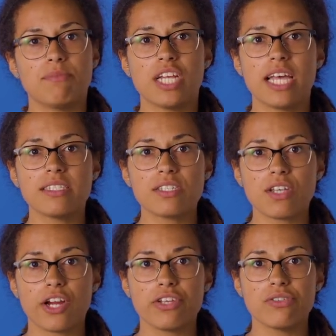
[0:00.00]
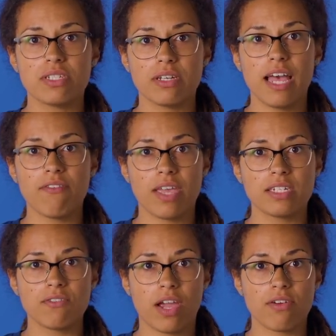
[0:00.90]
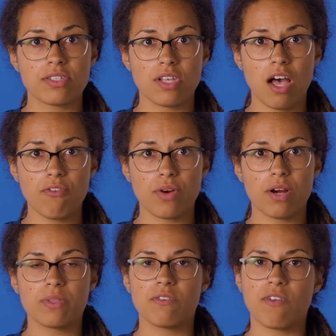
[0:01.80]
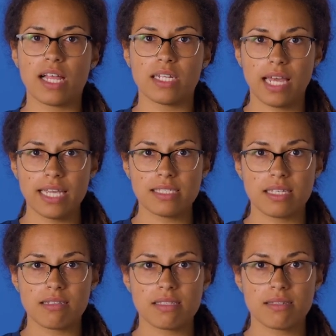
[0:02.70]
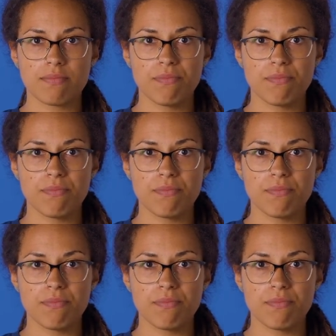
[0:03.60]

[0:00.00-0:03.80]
chances are you still have antivirus software with a valid license.